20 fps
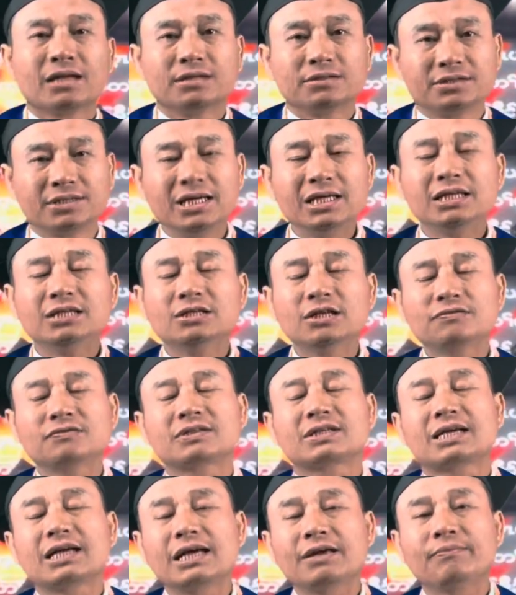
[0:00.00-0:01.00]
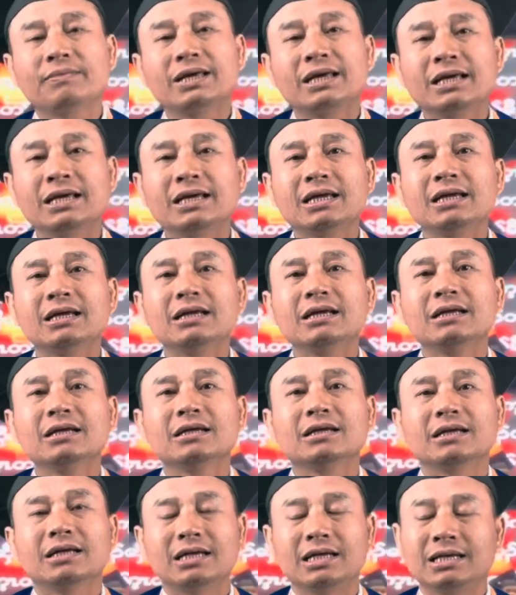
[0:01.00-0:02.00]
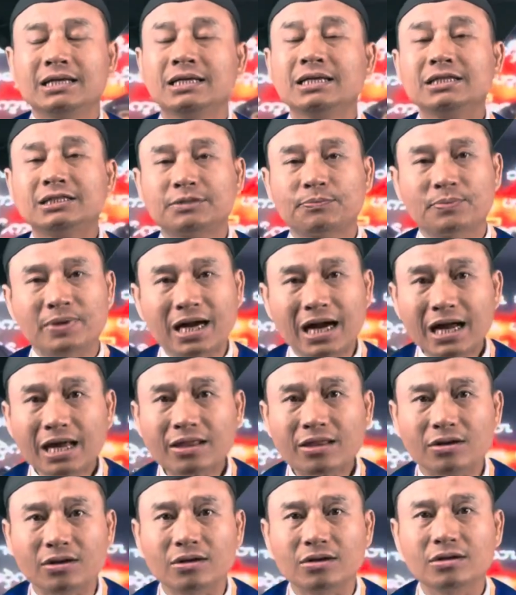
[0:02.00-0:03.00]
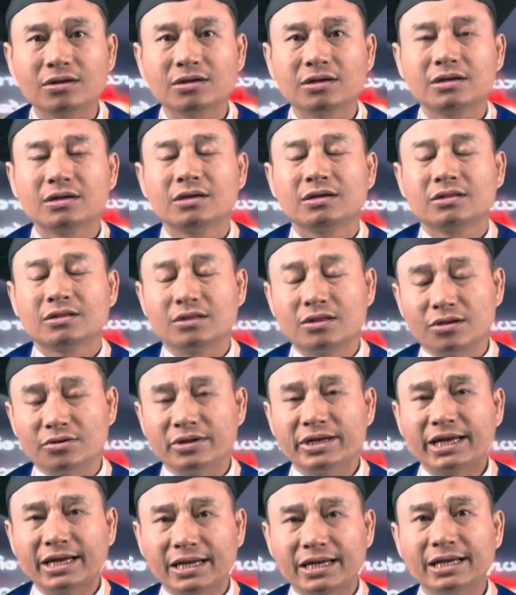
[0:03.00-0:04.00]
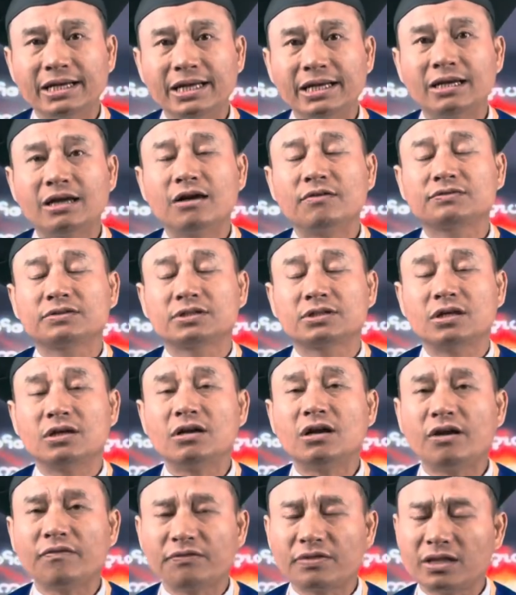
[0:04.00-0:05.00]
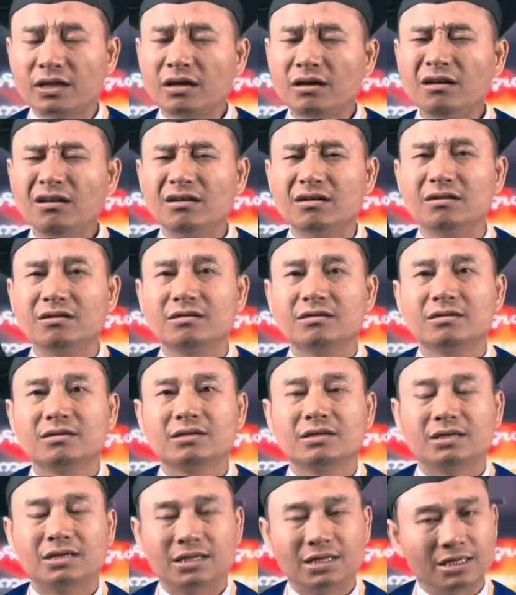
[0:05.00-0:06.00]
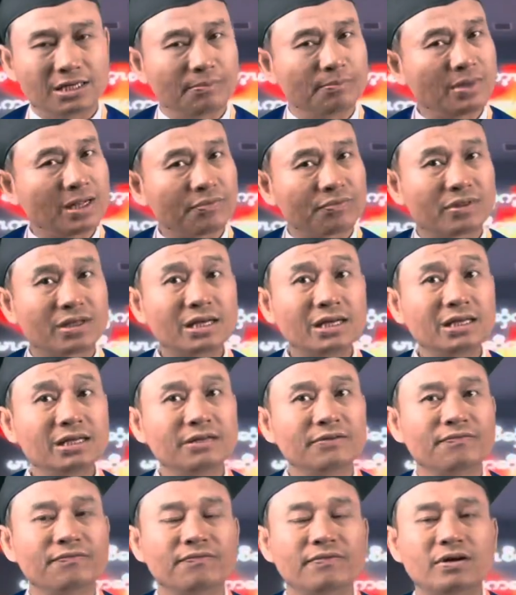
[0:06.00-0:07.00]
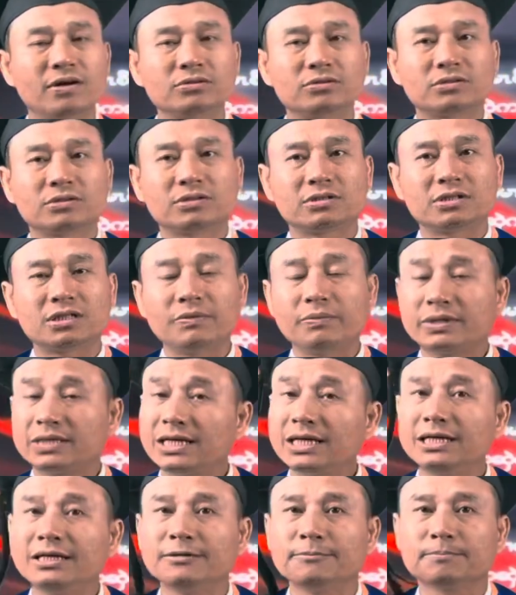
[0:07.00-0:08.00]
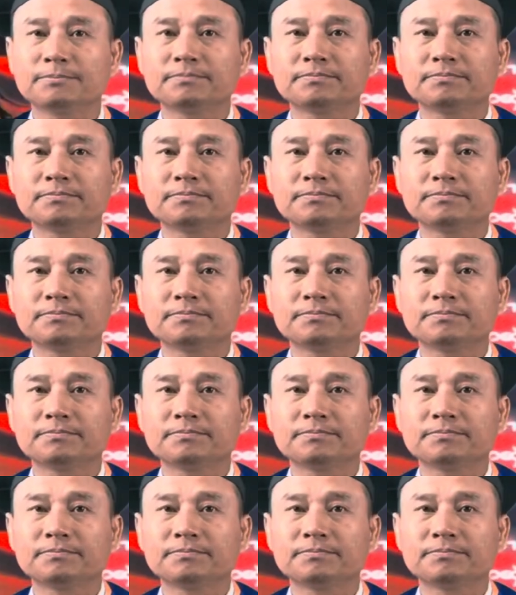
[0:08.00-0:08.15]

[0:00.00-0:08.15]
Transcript: Jesus gave him and his brother the nickname of Son of Thunder in Mark 3, verse 17.